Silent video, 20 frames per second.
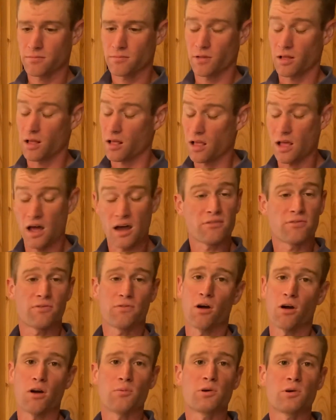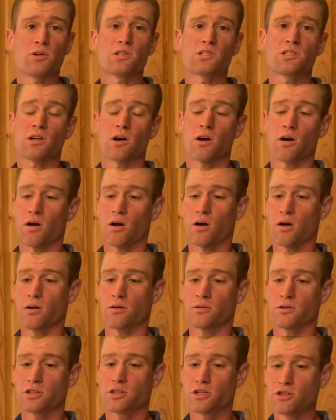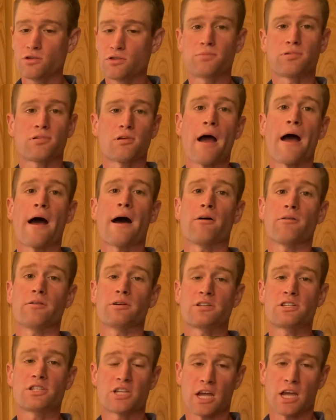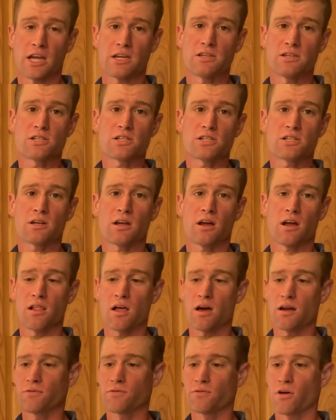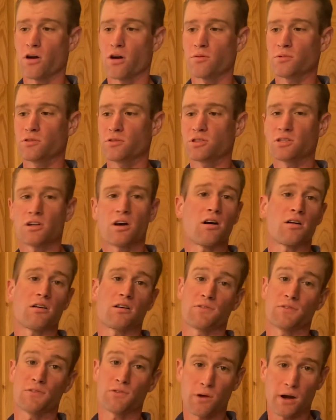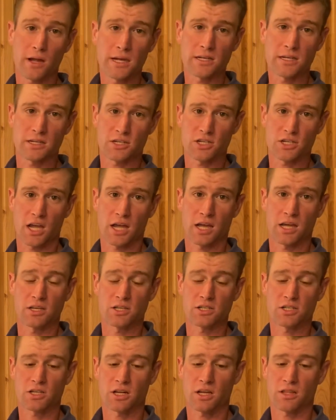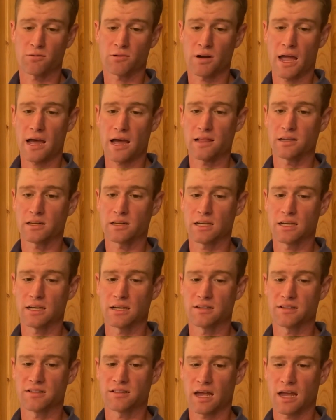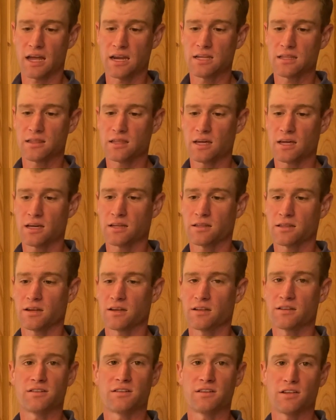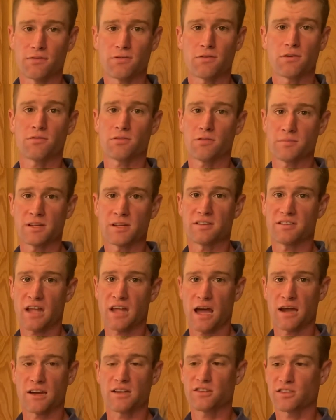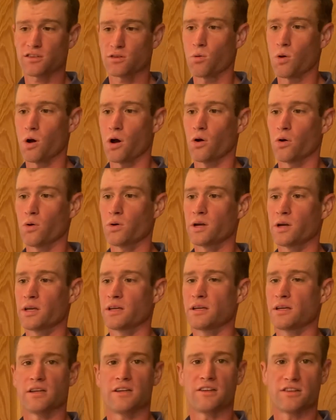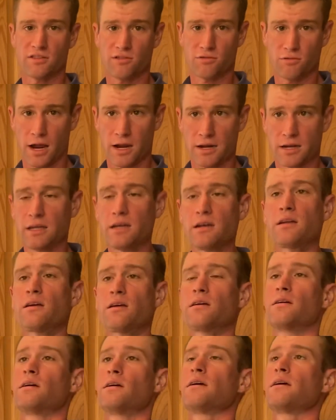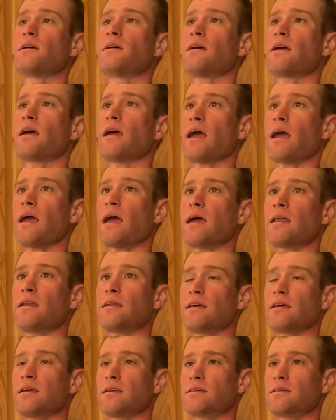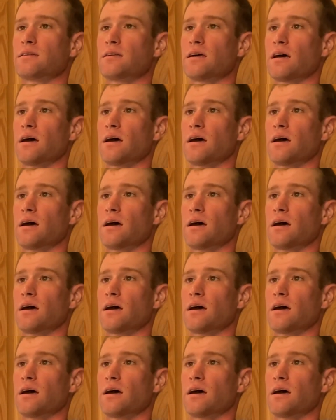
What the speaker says: lot of farmers are too proud to change. A lot of farmers are afraid to change. And the reality is anything that is different from the status quo is threatening, and it